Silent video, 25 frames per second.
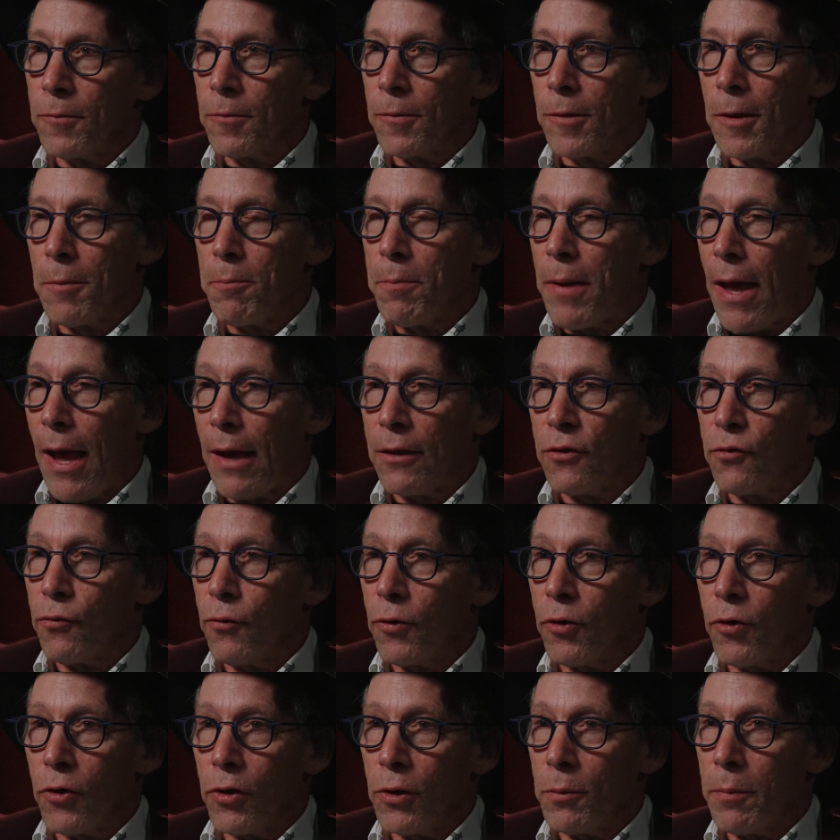impacts
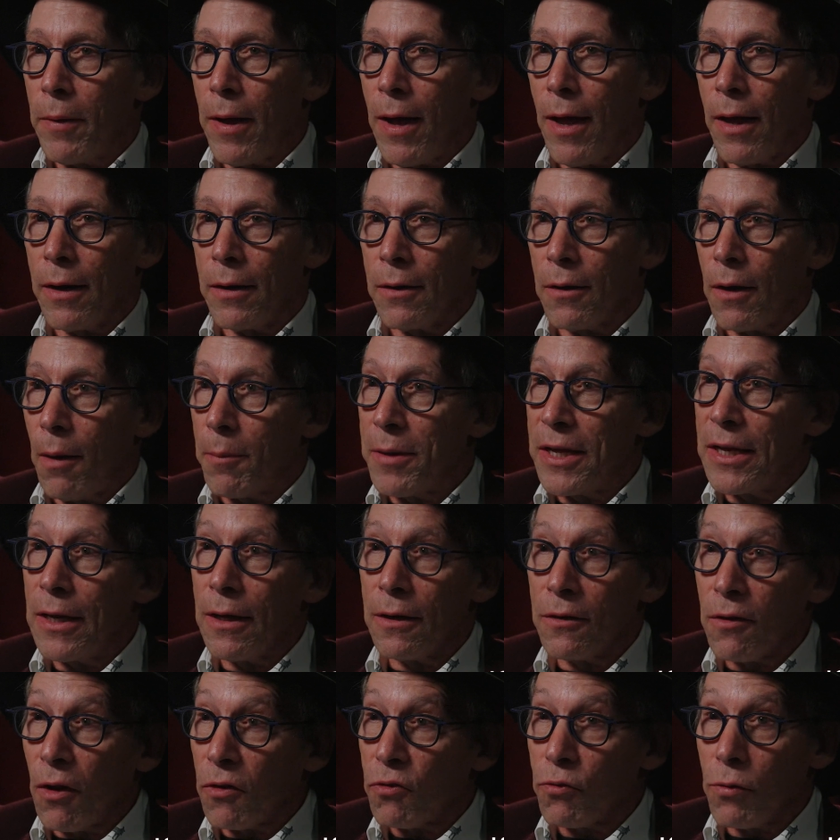for good or bad. I mean,
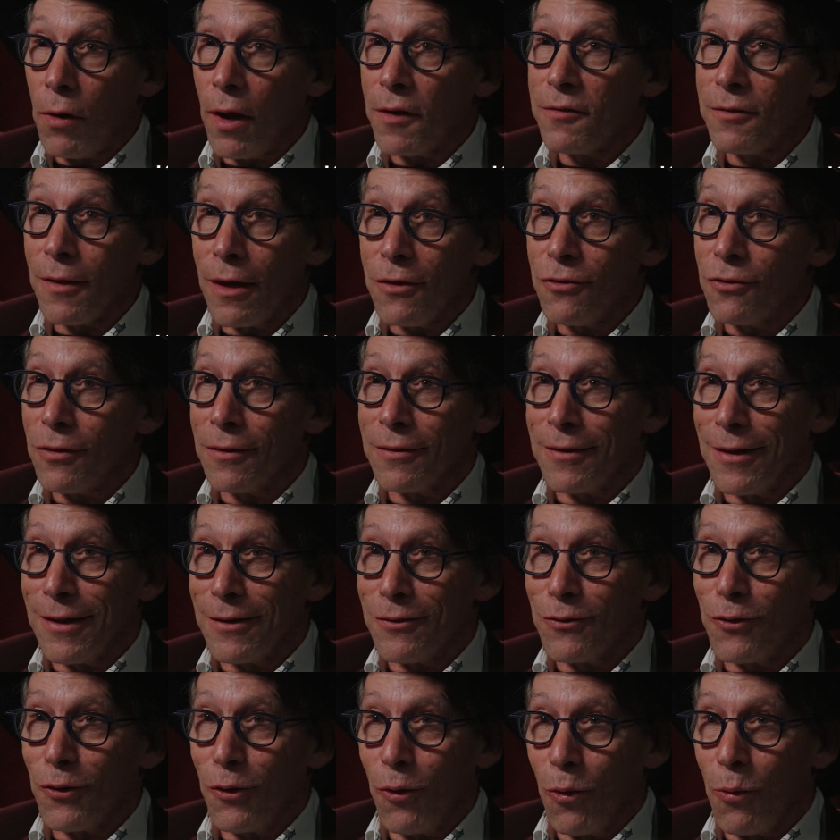industrialization
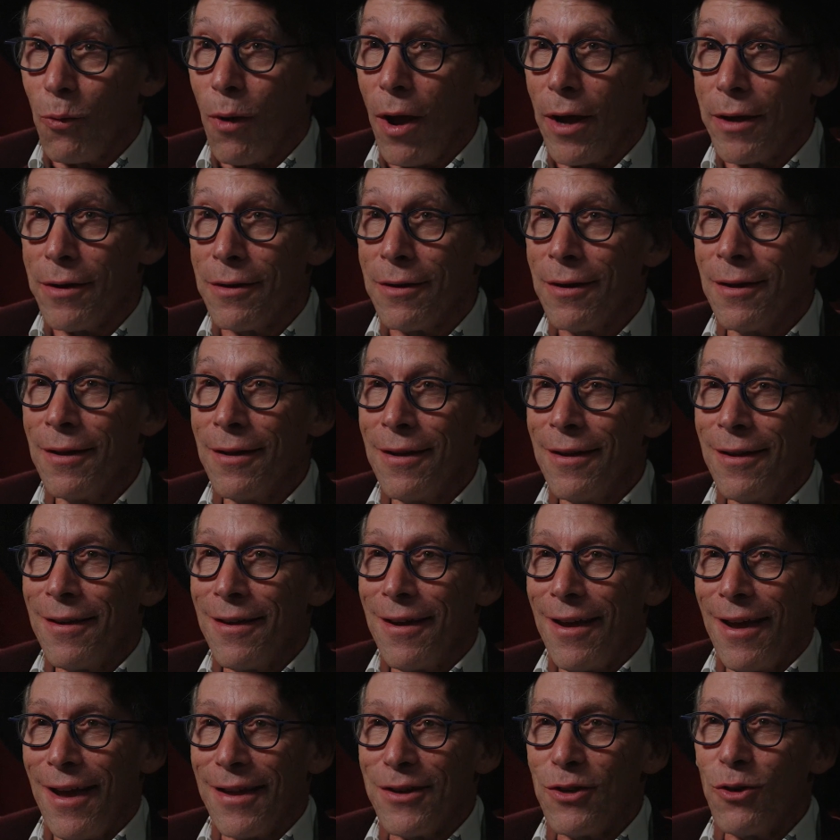did too, right?
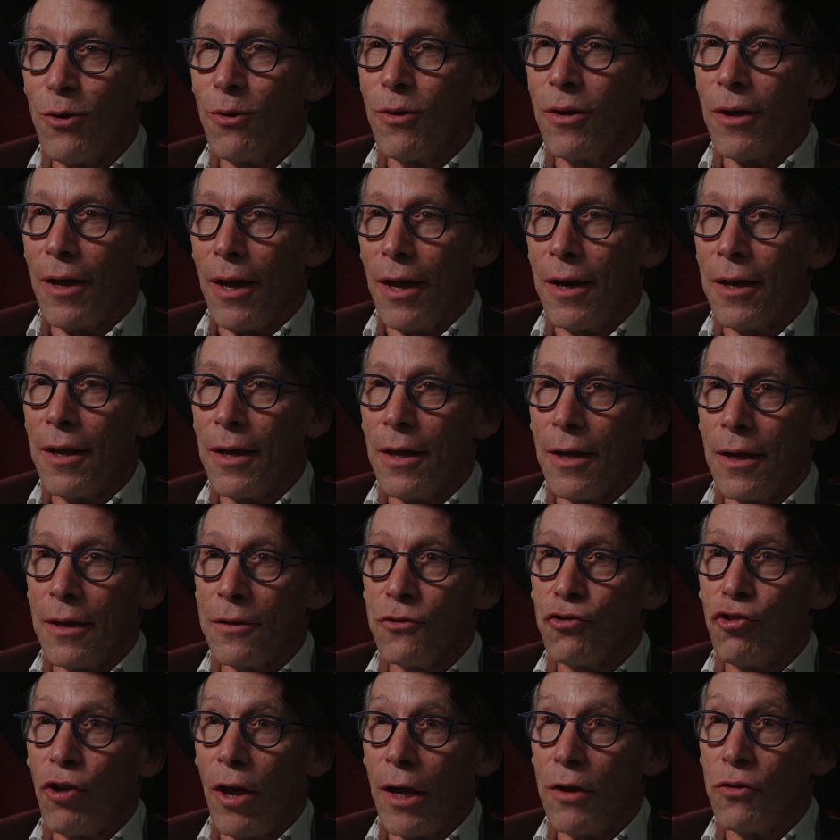And
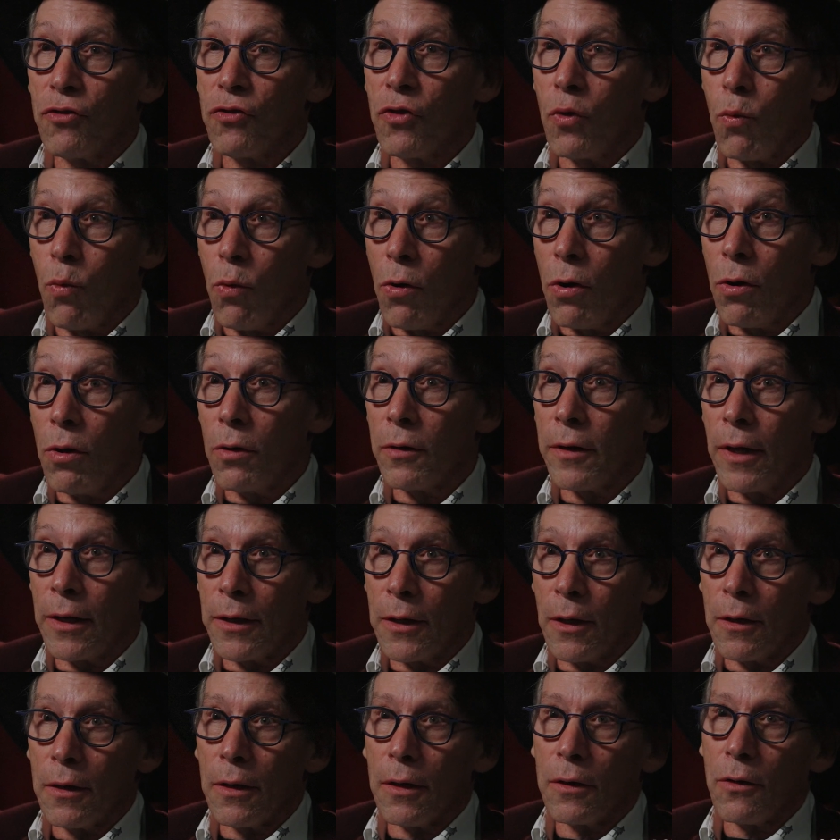it changed the world,
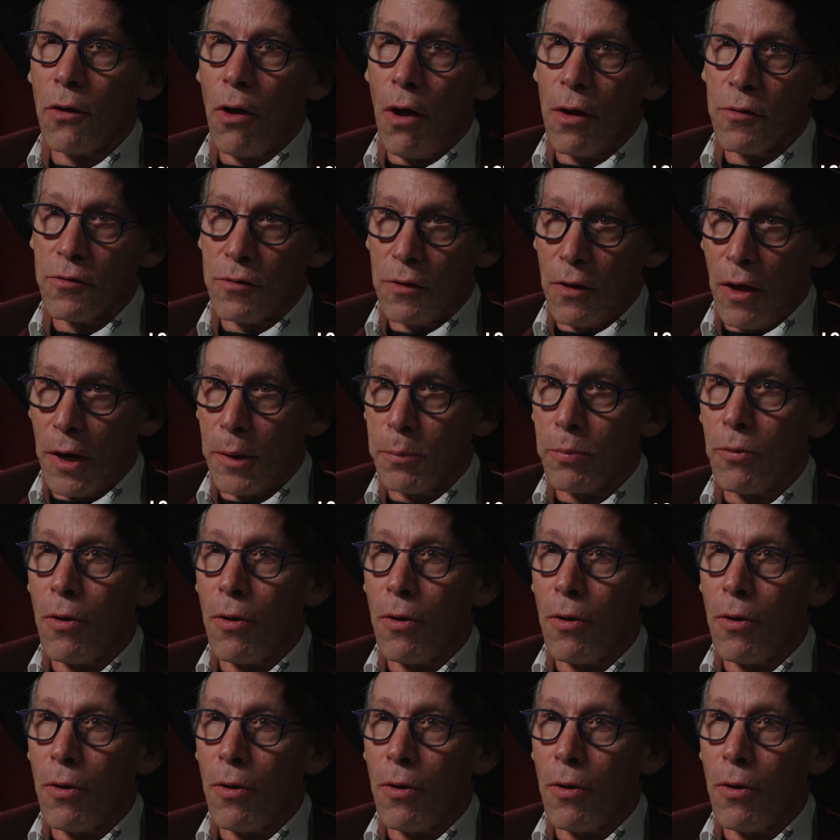and it caused a lot of